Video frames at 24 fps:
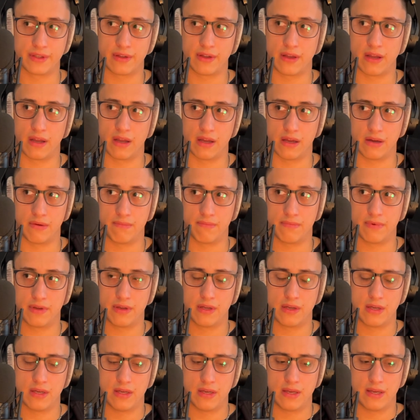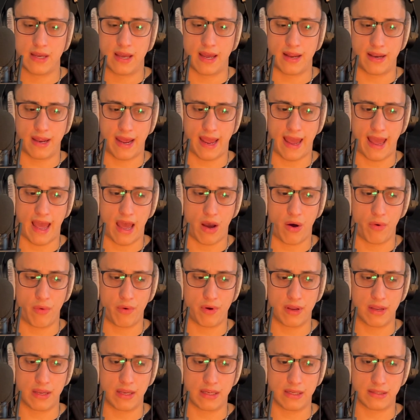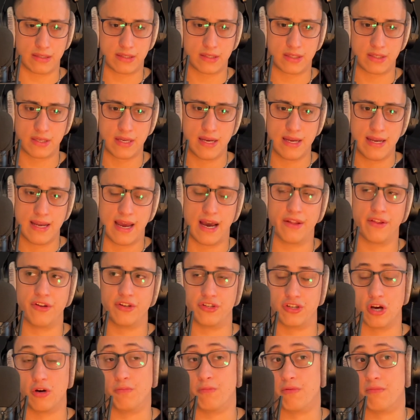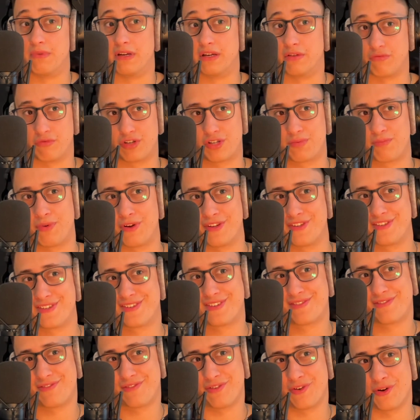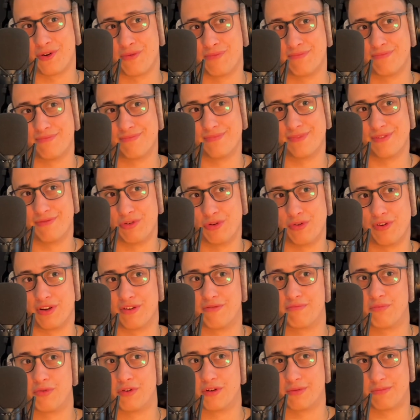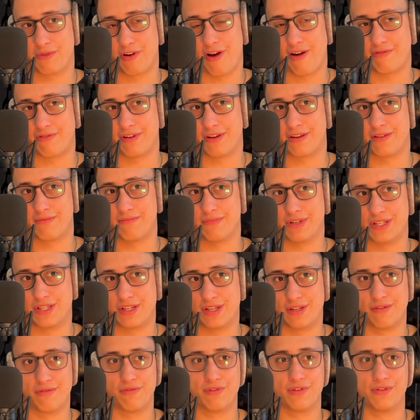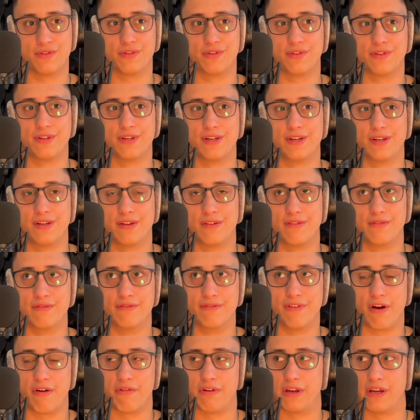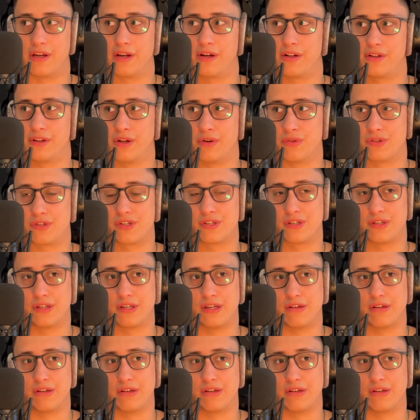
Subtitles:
and how the dopamine response from the viewing of pornographic material very closely